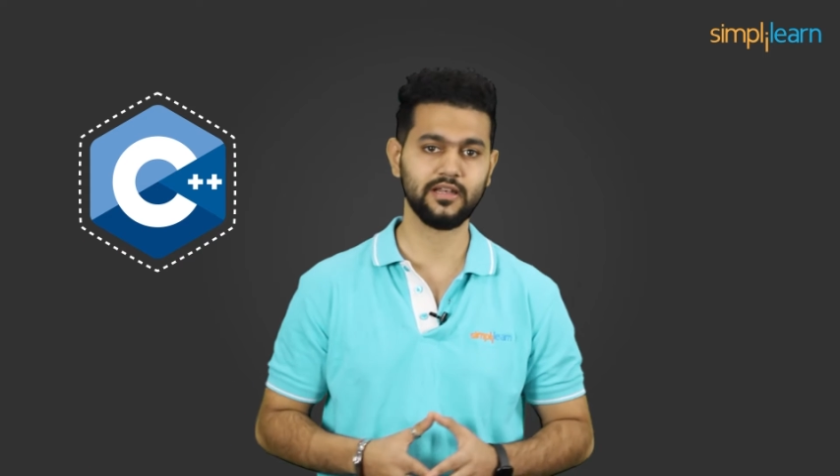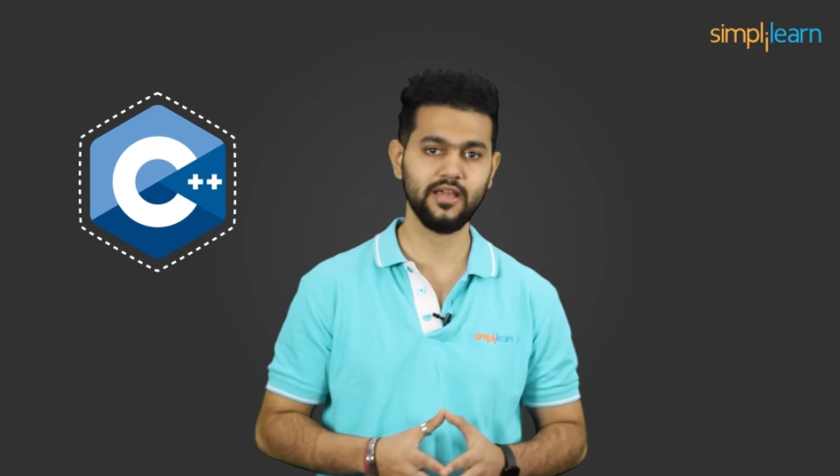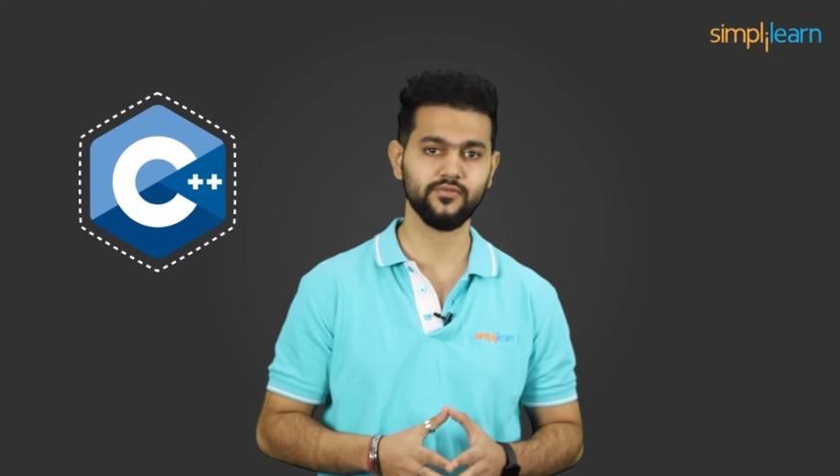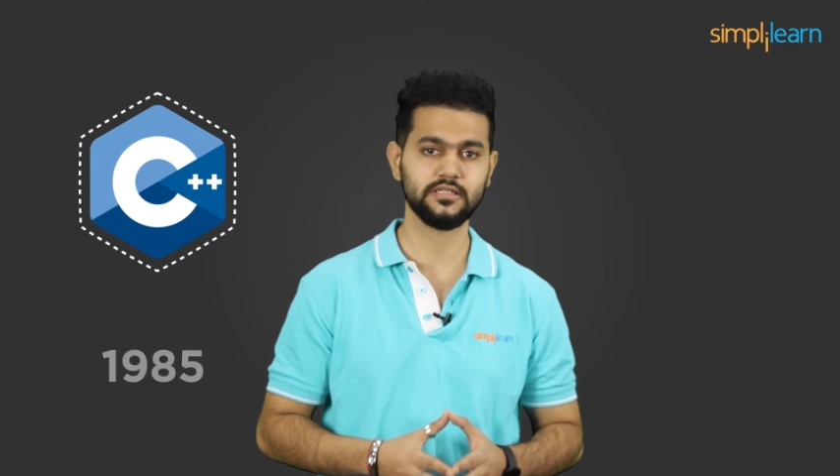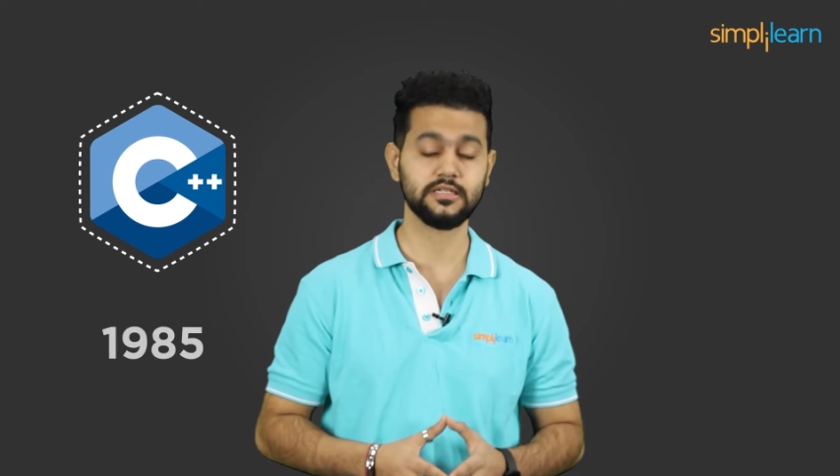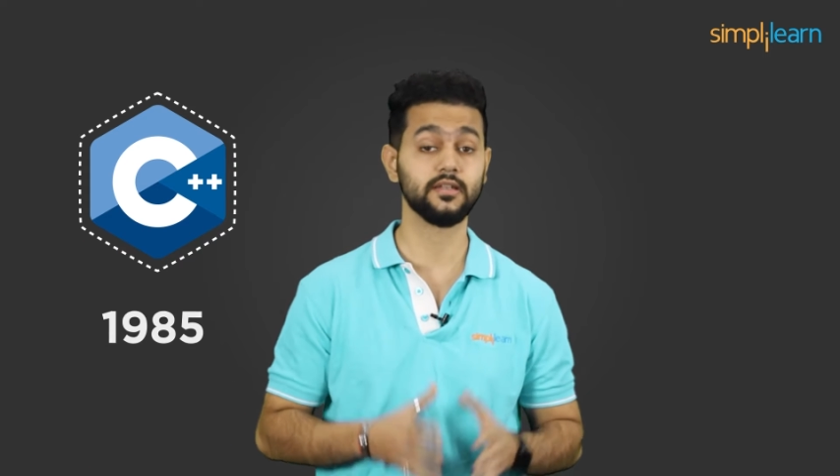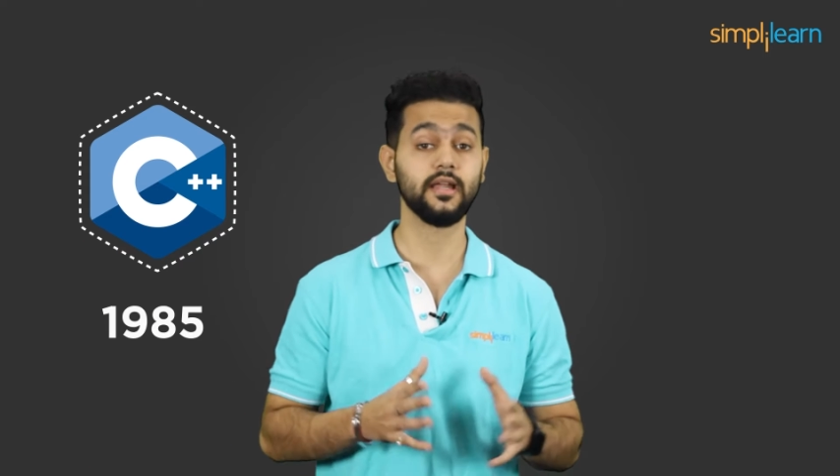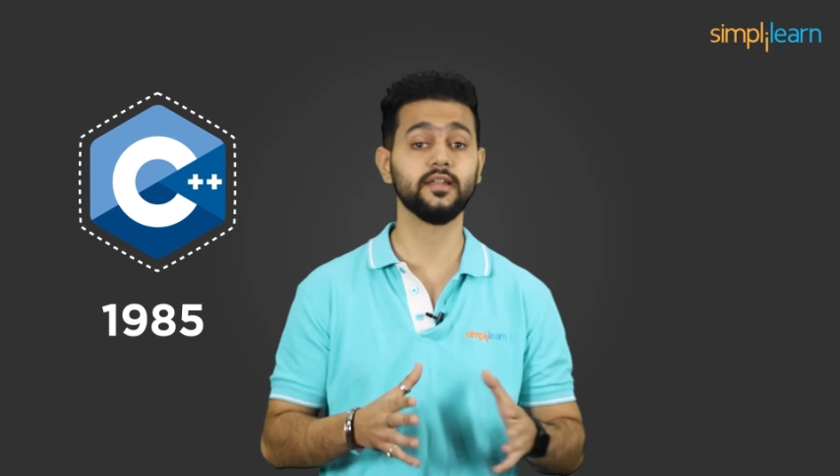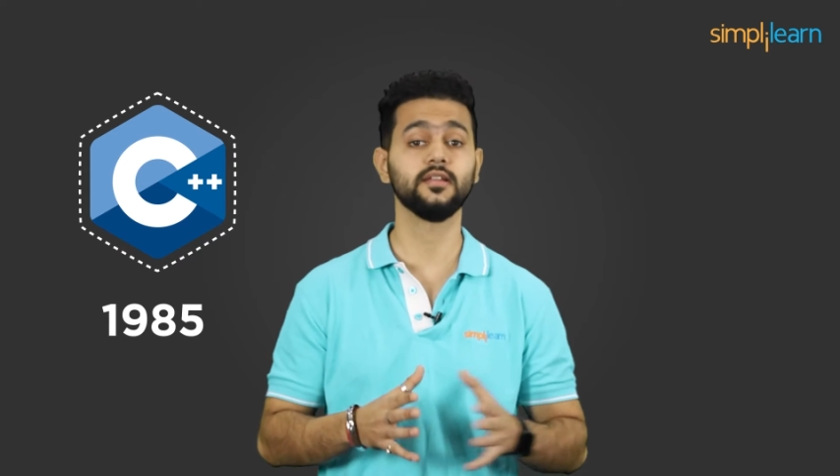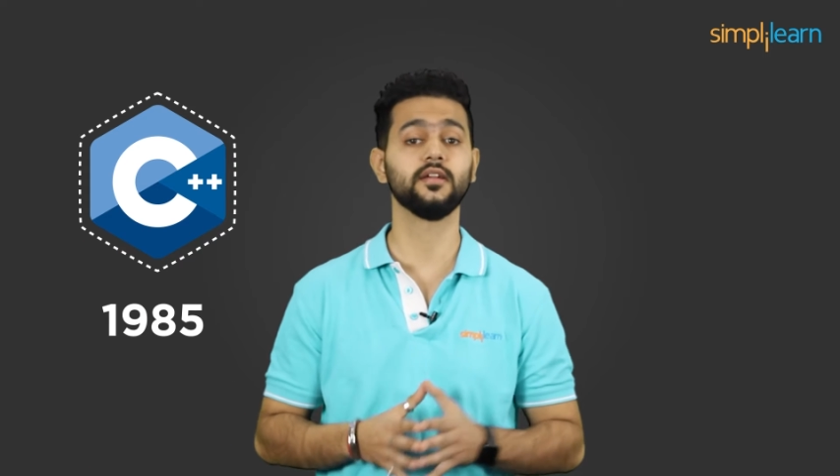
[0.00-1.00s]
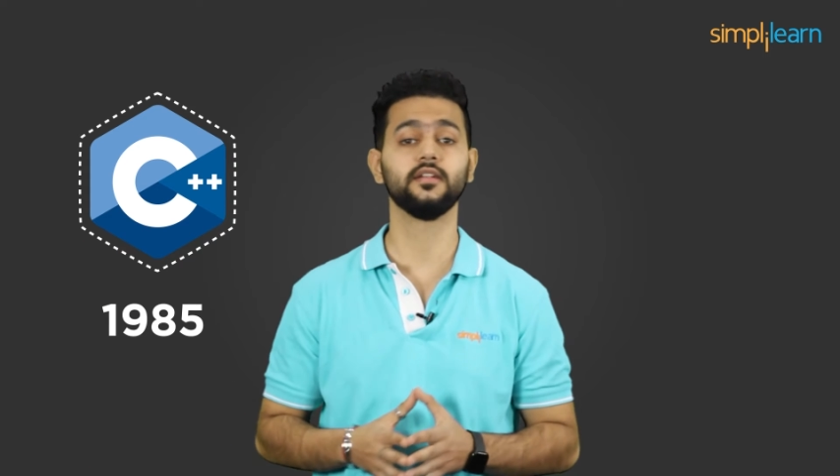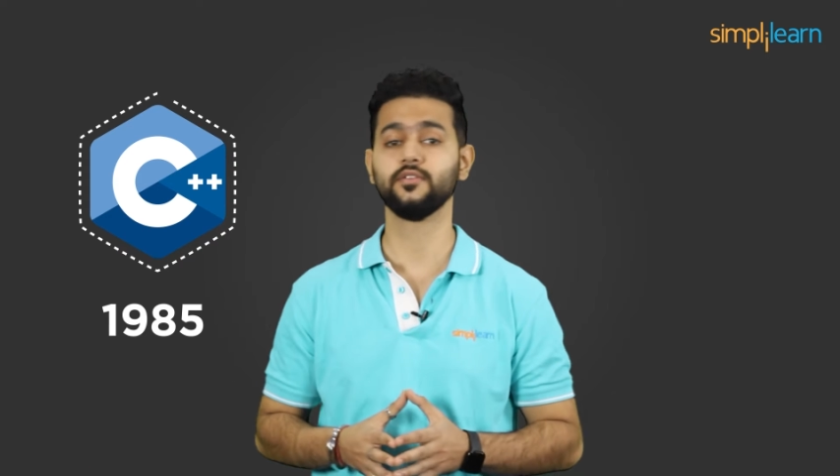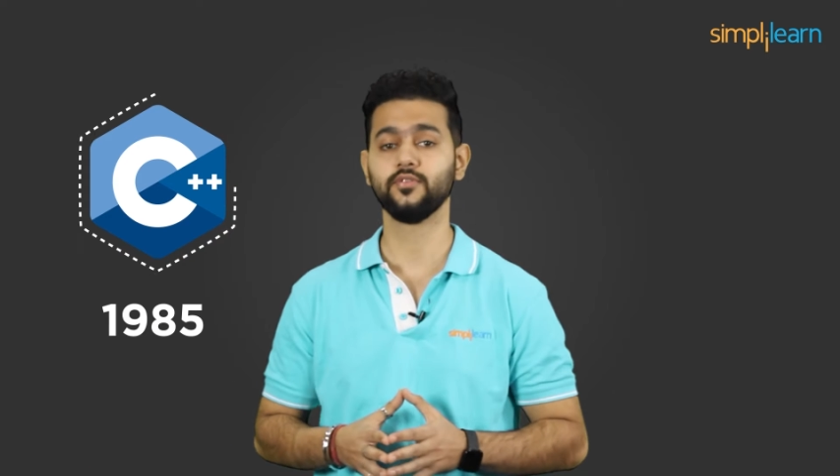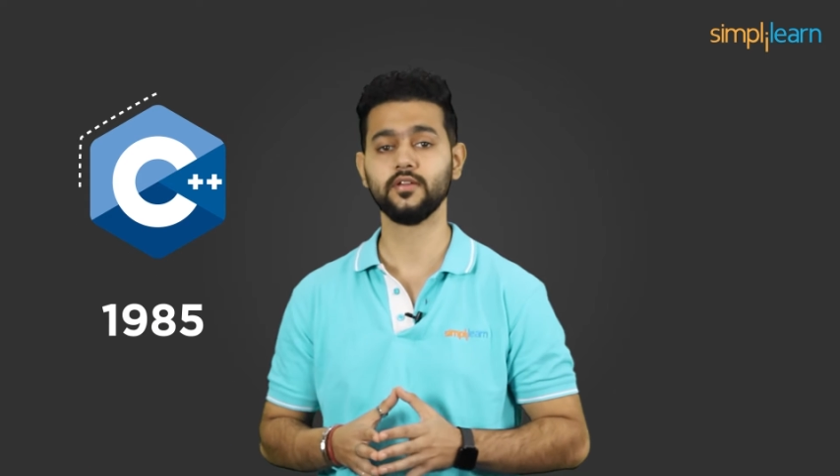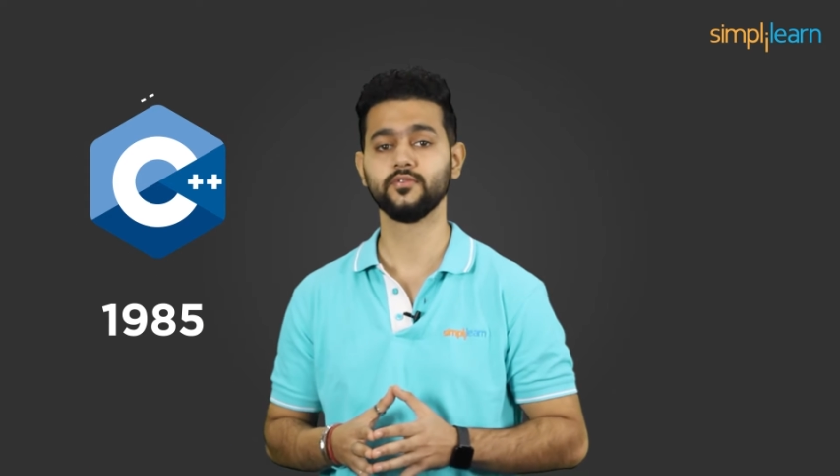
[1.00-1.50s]
language in
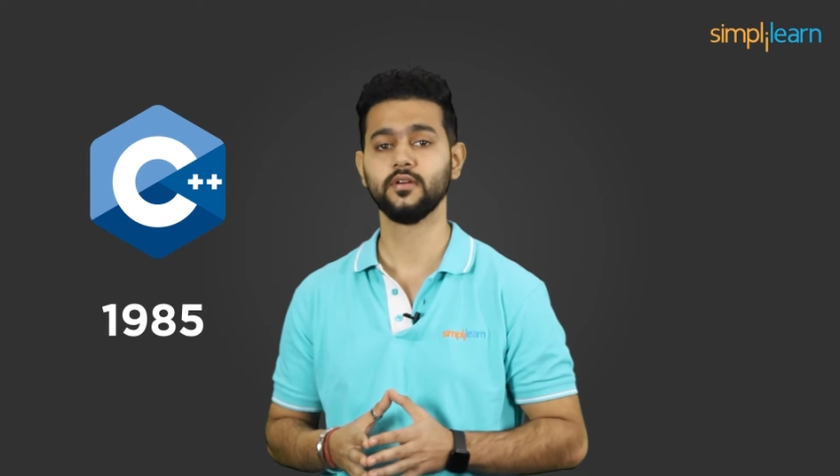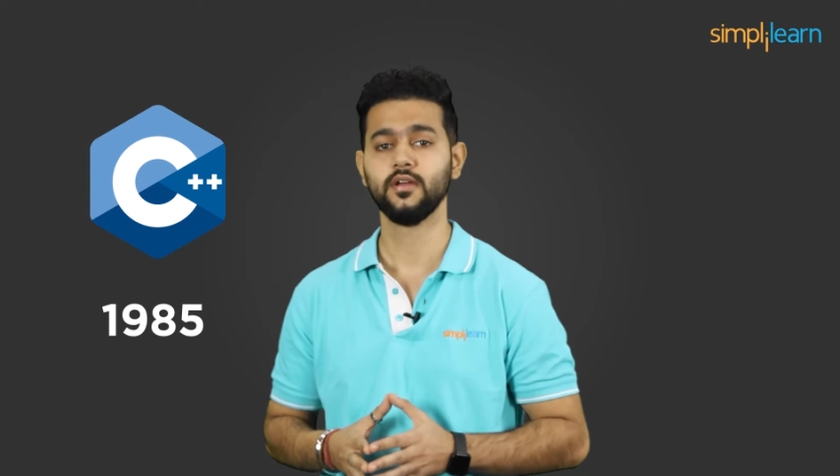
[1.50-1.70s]
1985.